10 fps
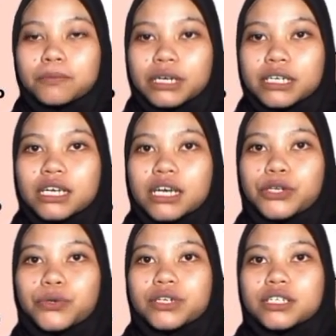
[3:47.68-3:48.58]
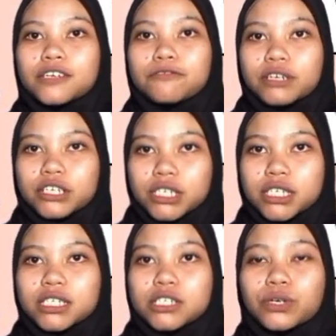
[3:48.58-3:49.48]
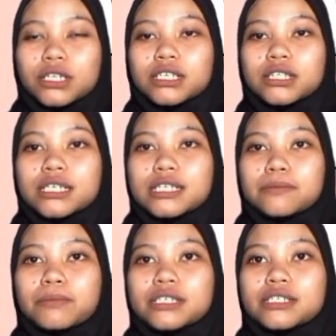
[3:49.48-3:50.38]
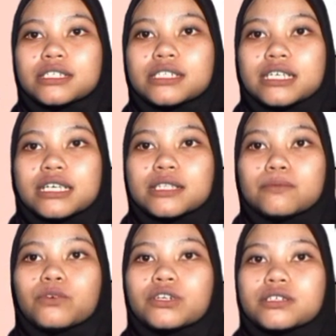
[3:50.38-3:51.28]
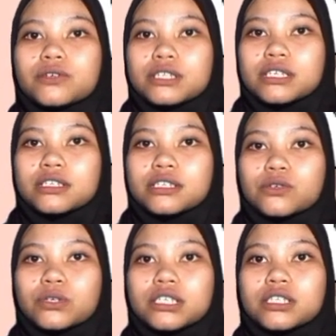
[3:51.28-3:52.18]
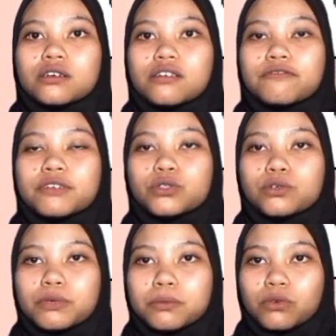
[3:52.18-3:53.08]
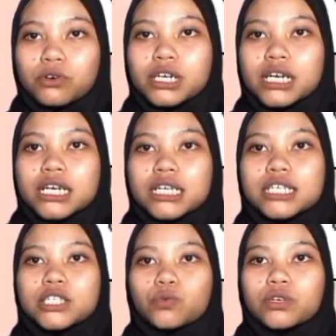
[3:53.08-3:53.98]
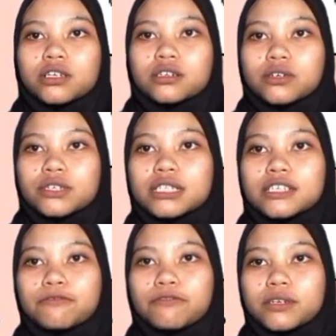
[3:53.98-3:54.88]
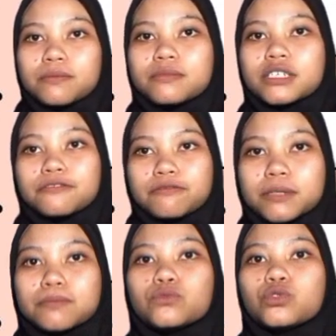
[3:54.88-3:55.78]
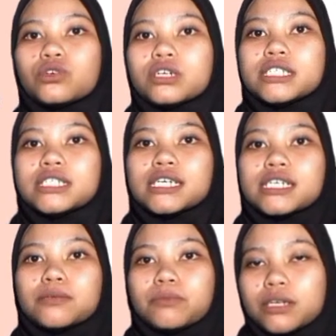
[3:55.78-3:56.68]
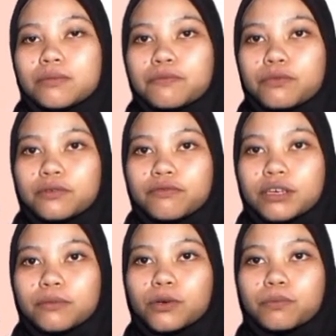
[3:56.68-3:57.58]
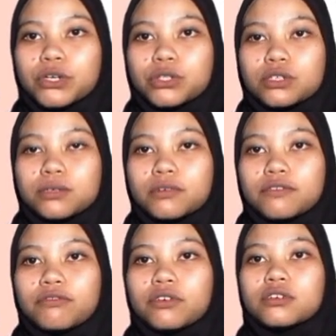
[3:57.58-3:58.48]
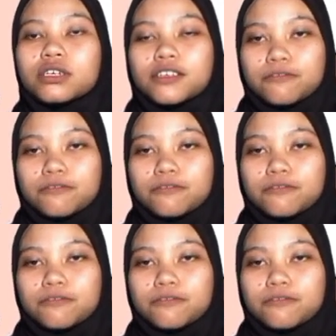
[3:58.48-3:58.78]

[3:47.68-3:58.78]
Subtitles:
But during the inflation, the quantity demanded is small, causing the quantity offered to be more. This will cause the firm to only get a minimal profit compared to the before.